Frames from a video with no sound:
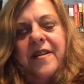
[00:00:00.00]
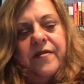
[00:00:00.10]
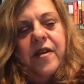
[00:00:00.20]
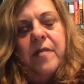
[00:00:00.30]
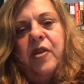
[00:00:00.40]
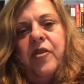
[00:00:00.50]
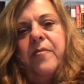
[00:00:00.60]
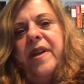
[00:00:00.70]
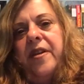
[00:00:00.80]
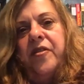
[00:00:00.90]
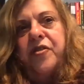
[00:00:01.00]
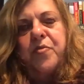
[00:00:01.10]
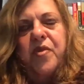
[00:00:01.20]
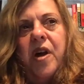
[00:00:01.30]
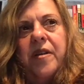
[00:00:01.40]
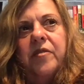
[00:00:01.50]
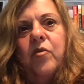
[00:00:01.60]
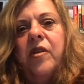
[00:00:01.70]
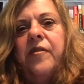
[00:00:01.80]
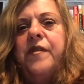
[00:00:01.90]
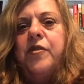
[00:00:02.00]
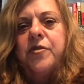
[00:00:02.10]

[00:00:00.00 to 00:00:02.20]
from your competitor's product. Where if you're